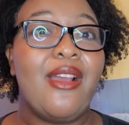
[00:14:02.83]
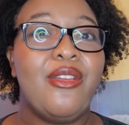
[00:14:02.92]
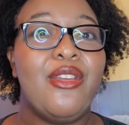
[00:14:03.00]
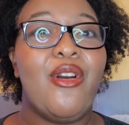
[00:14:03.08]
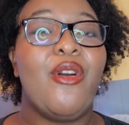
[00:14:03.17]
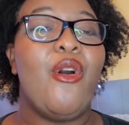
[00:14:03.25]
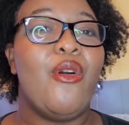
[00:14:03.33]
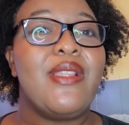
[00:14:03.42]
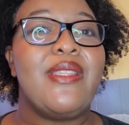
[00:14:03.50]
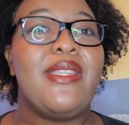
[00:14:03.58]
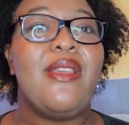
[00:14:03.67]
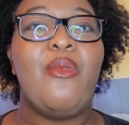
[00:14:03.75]
you know, go and
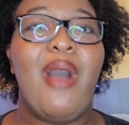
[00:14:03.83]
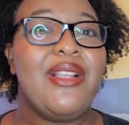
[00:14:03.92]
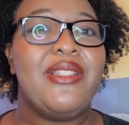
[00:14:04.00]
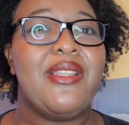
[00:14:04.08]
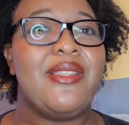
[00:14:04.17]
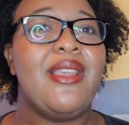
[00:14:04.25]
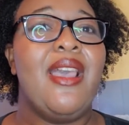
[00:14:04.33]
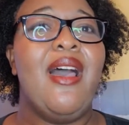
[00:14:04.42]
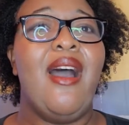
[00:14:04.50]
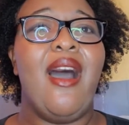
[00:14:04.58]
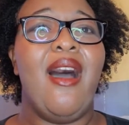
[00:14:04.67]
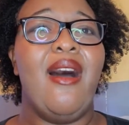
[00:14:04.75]
watch this
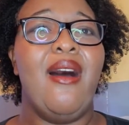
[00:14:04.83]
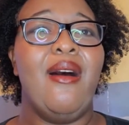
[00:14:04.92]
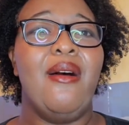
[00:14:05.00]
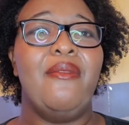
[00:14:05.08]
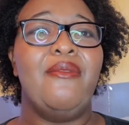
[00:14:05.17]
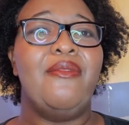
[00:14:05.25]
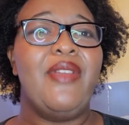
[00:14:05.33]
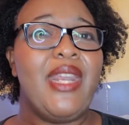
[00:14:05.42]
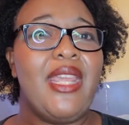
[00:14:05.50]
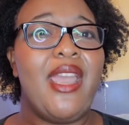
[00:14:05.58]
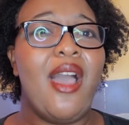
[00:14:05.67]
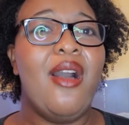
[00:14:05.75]

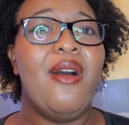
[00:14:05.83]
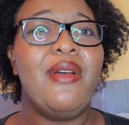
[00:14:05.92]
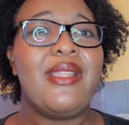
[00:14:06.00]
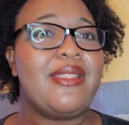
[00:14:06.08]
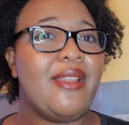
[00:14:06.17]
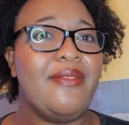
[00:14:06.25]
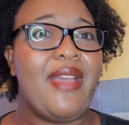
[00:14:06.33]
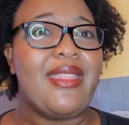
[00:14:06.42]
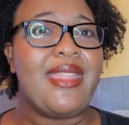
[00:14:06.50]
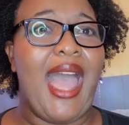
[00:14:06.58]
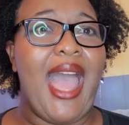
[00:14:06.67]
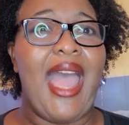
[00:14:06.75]
video and stuff like
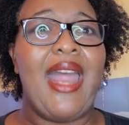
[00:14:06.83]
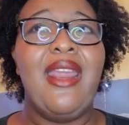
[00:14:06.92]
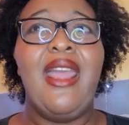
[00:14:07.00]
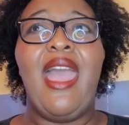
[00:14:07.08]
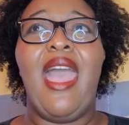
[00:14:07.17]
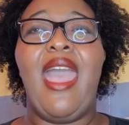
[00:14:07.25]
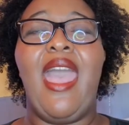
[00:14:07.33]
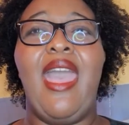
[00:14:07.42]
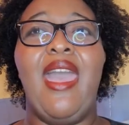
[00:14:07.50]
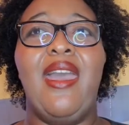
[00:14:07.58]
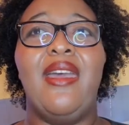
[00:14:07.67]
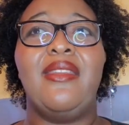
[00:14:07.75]
that.
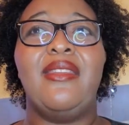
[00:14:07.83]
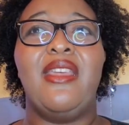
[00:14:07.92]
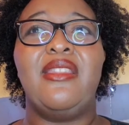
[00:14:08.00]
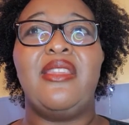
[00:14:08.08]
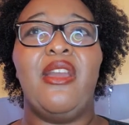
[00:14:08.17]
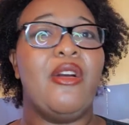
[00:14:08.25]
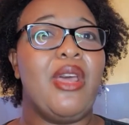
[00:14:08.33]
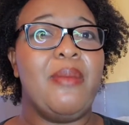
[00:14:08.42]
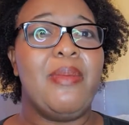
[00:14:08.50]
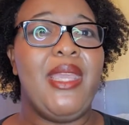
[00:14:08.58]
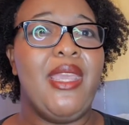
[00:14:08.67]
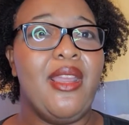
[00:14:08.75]
And they're gonna
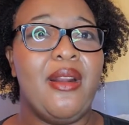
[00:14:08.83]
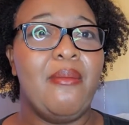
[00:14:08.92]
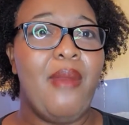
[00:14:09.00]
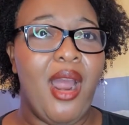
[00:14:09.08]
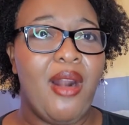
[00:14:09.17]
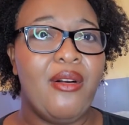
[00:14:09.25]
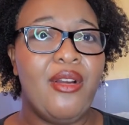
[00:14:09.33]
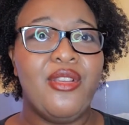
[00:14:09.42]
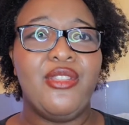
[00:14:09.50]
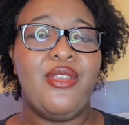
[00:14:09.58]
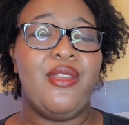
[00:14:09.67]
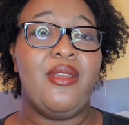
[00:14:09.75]
be here tomorrow.
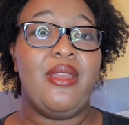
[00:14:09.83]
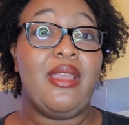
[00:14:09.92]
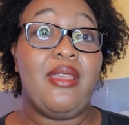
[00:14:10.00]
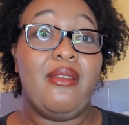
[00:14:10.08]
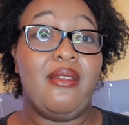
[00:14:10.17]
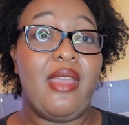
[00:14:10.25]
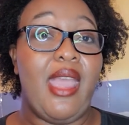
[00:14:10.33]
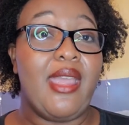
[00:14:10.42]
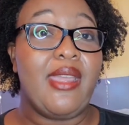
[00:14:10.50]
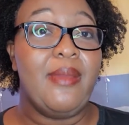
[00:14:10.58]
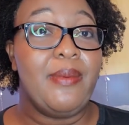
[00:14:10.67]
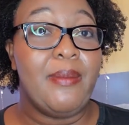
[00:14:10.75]
So
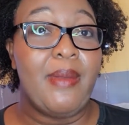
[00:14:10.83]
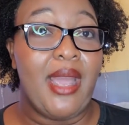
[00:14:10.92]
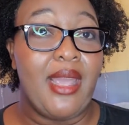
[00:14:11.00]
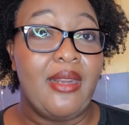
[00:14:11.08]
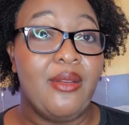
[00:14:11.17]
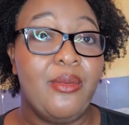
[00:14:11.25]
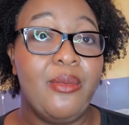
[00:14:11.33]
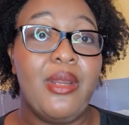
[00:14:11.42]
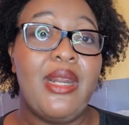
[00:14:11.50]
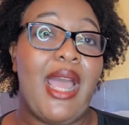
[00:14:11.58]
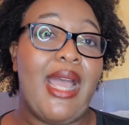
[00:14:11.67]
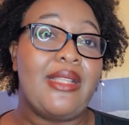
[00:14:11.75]
and keep in mind,
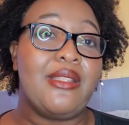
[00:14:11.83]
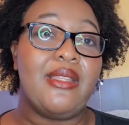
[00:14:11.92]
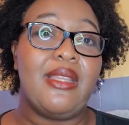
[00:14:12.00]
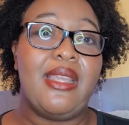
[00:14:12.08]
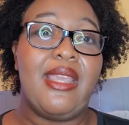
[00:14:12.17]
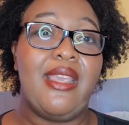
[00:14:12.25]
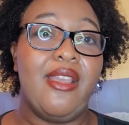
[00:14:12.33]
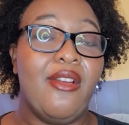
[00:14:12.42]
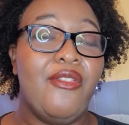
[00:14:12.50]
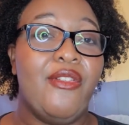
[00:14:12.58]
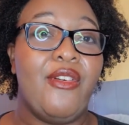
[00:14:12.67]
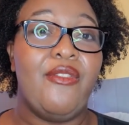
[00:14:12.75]
we're not here
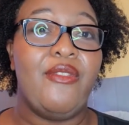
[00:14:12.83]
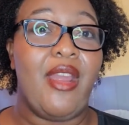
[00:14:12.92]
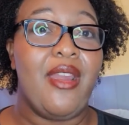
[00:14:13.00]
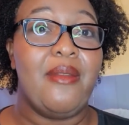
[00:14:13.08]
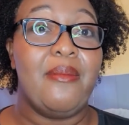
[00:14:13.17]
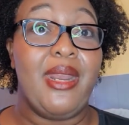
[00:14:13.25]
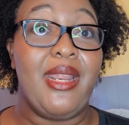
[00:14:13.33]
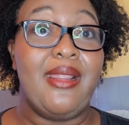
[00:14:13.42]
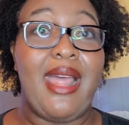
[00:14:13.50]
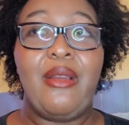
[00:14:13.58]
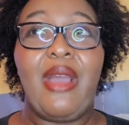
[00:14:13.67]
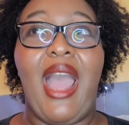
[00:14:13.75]
for very many.
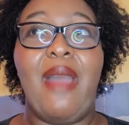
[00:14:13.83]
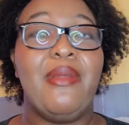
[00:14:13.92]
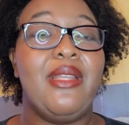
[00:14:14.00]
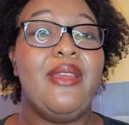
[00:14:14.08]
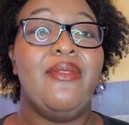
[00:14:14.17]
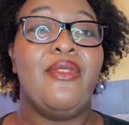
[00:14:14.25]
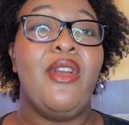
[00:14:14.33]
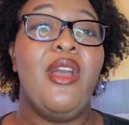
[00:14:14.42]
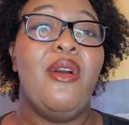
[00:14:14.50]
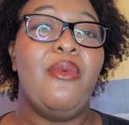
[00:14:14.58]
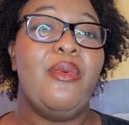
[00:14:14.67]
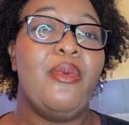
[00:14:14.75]
Like, I believe
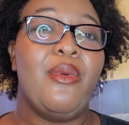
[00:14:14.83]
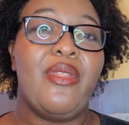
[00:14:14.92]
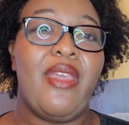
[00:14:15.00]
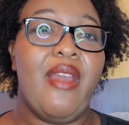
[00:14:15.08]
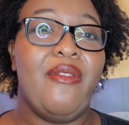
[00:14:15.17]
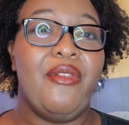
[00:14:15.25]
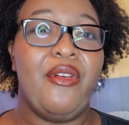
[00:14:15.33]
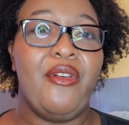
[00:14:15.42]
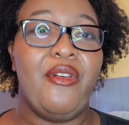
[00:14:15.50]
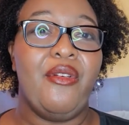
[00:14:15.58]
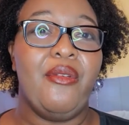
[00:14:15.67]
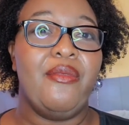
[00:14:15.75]
we were there
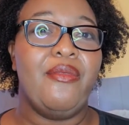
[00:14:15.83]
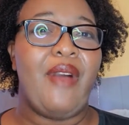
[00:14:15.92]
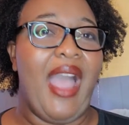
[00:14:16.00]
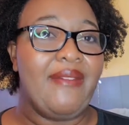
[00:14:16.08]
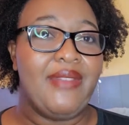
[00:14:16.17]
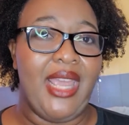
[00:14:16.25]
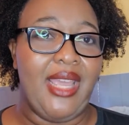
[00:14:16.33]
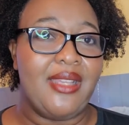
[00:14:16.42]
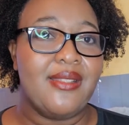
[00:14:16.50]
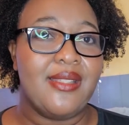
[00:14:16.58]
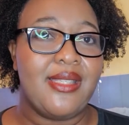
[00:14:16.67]
for 5 days.